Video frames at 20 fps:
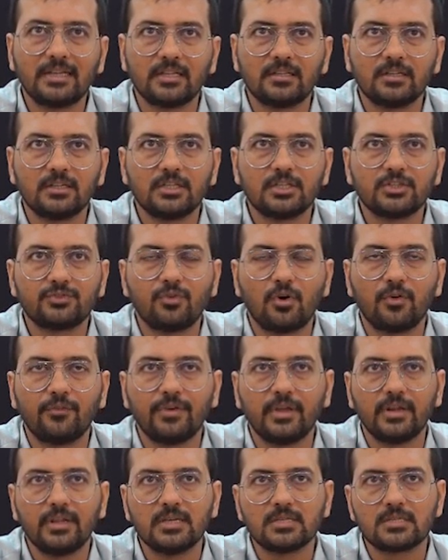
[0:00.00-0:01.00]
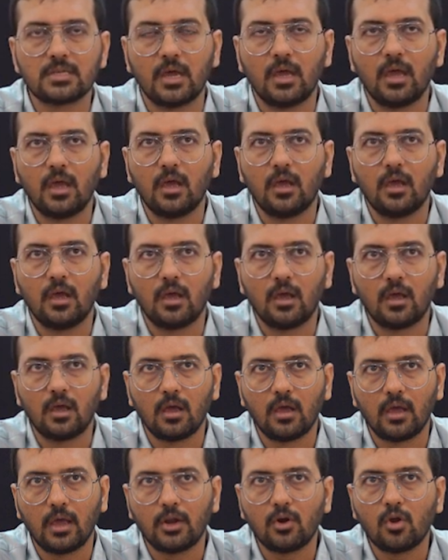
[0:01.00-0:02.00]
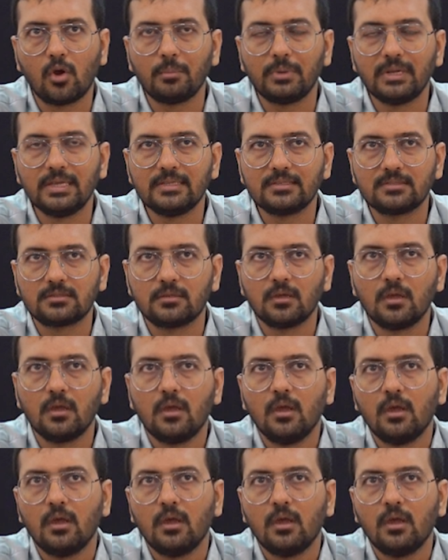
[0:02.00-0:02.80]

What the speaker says: catheters for various anomalies,